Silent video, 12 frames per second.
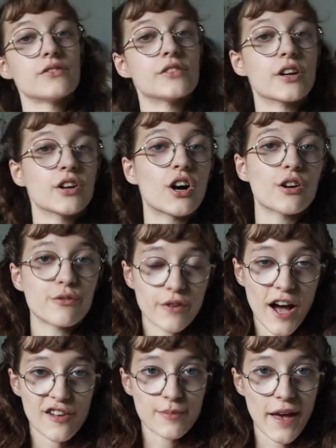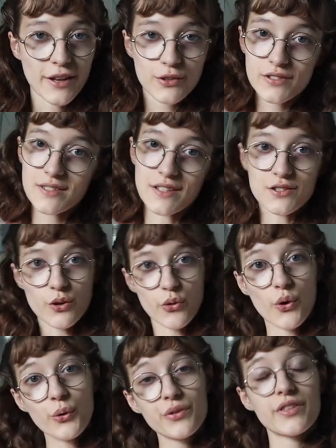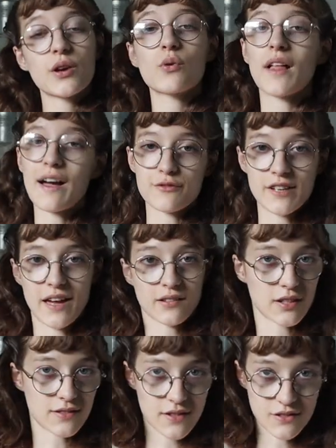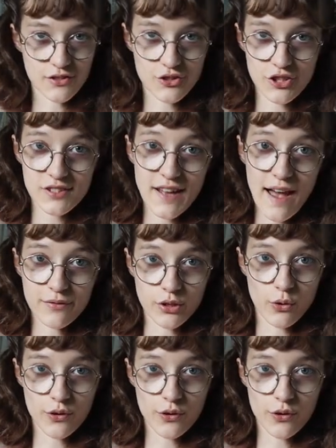There are five panels, and so the whole thing will have 10, because this is just half of the